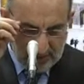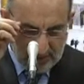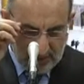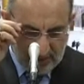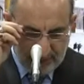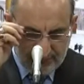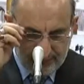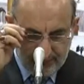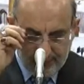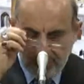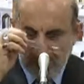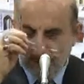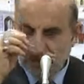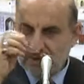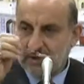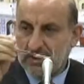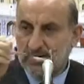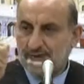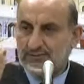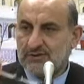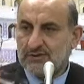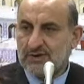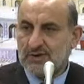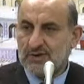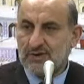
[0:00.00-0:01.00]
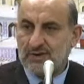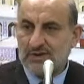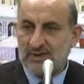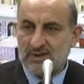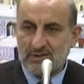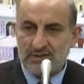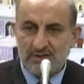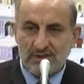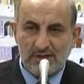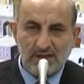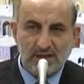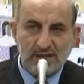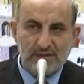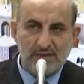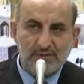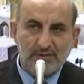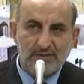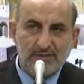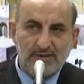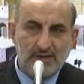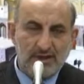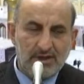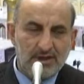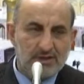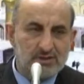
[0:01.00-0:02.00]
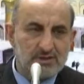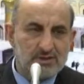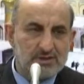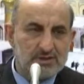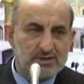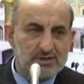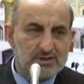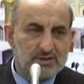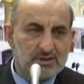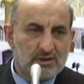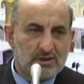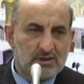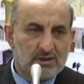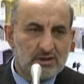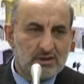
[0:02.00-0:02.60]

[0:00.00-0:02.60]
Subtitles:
obvious after these explanations.